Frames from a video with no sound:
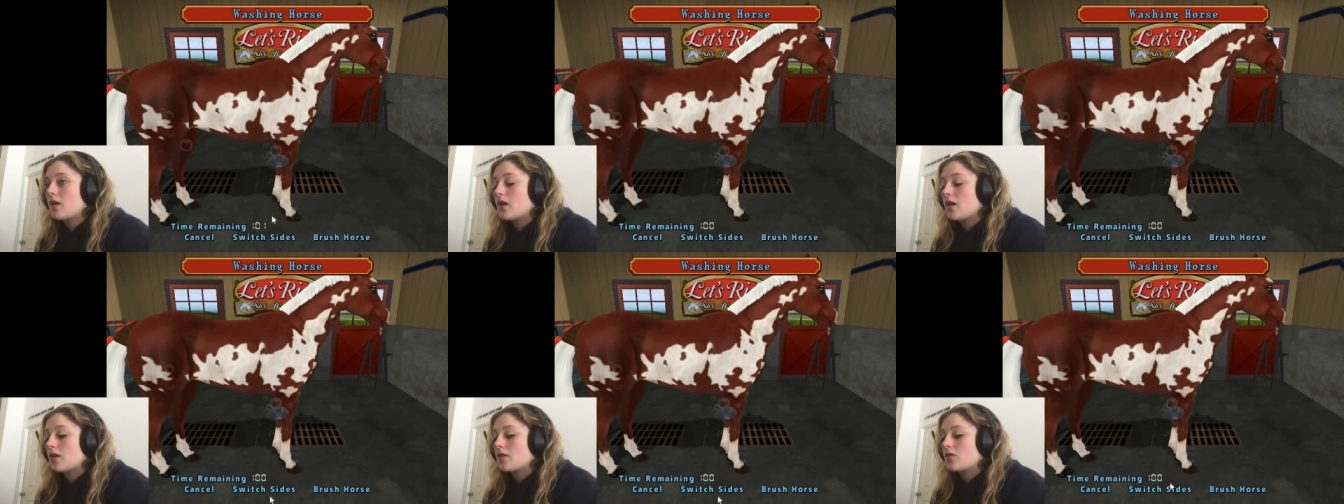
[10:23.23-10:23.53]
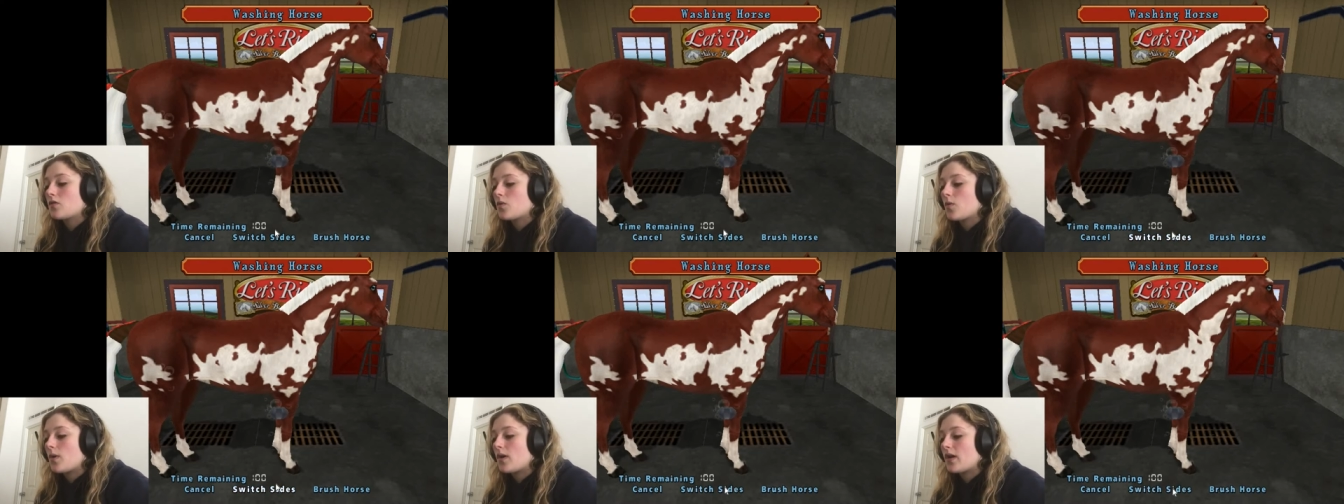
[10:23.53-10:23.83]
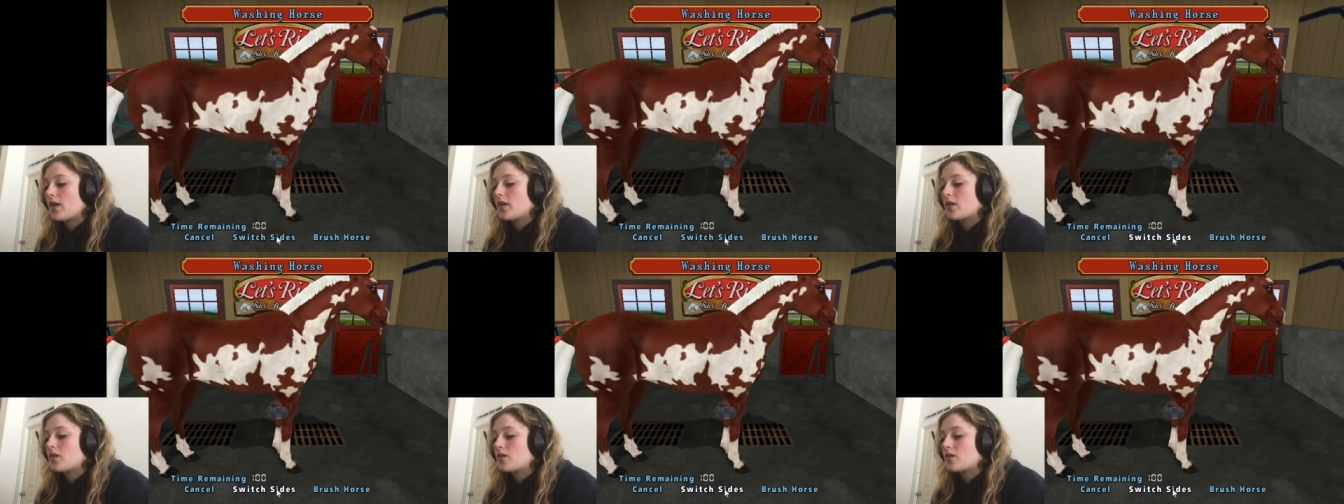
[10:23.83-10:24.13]
a
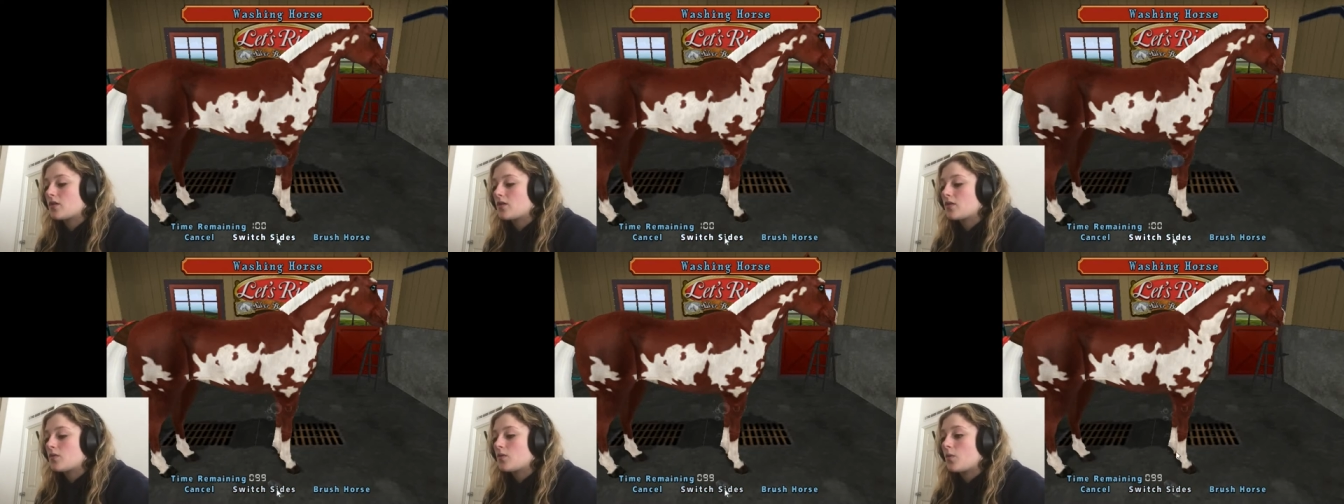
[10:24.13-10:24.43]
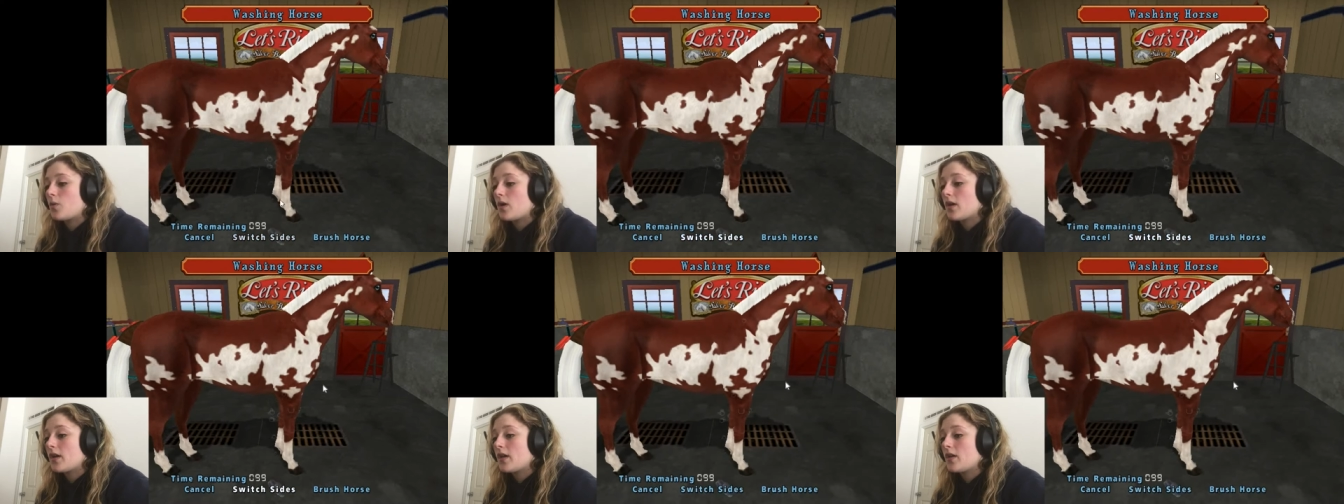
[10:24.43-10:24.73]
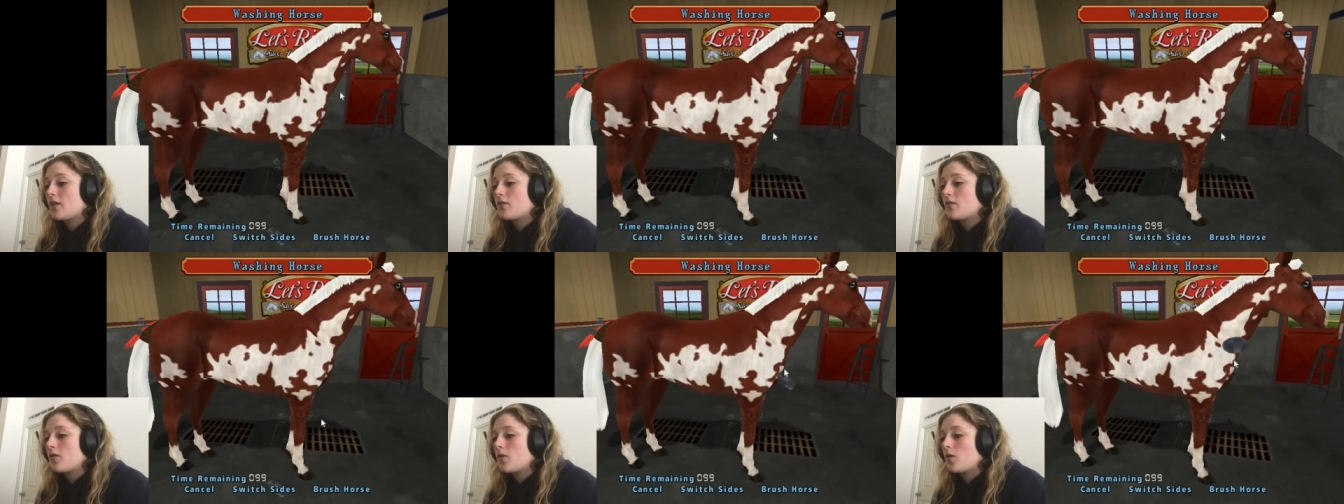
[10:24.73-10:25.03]
twenty
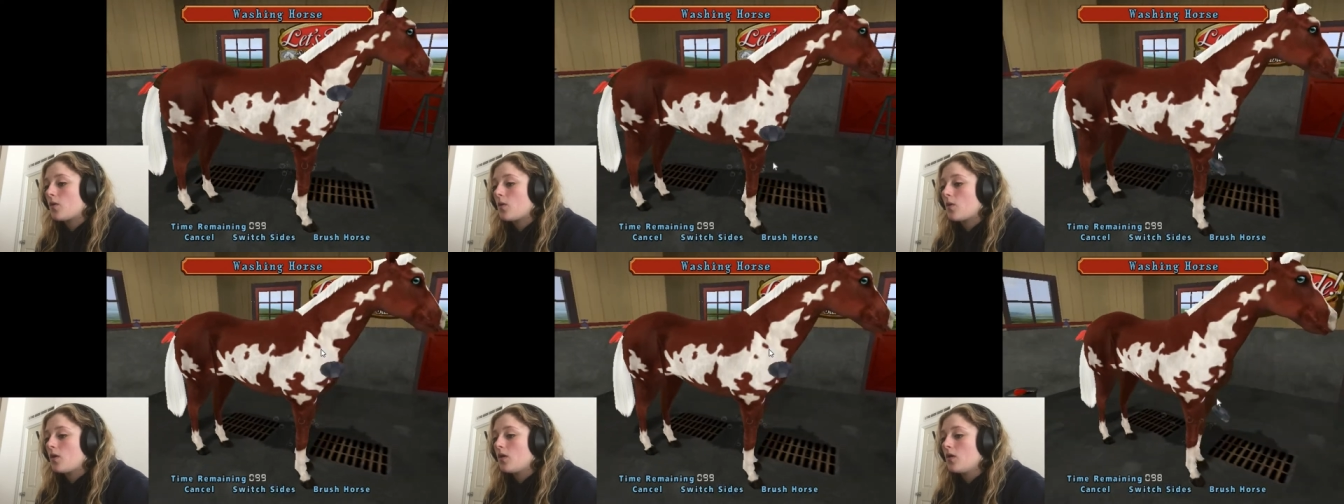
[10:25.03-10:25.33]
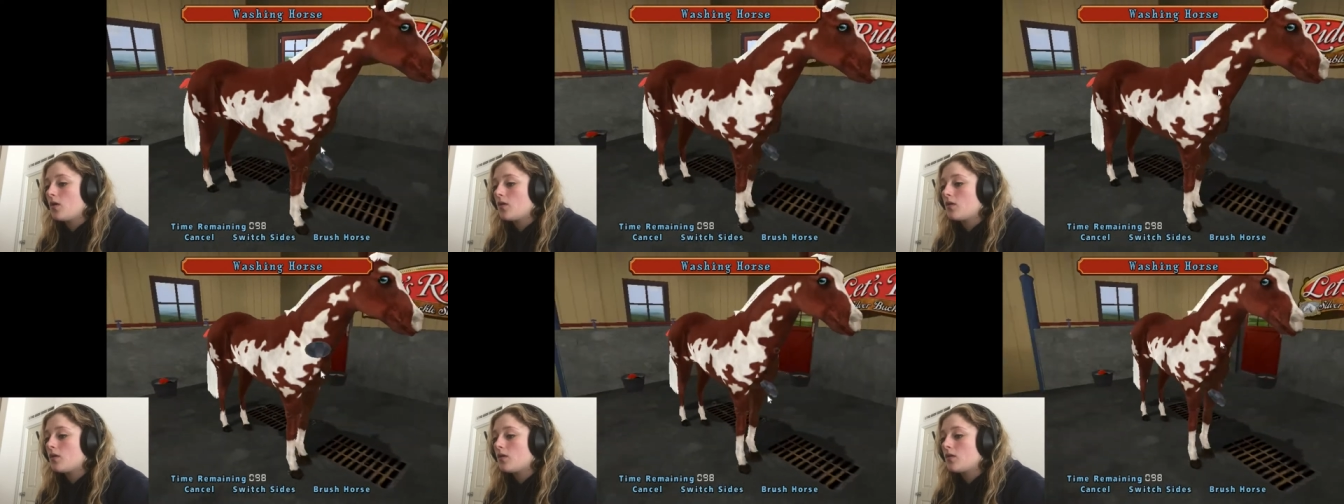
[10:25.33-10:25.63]
twenty foal.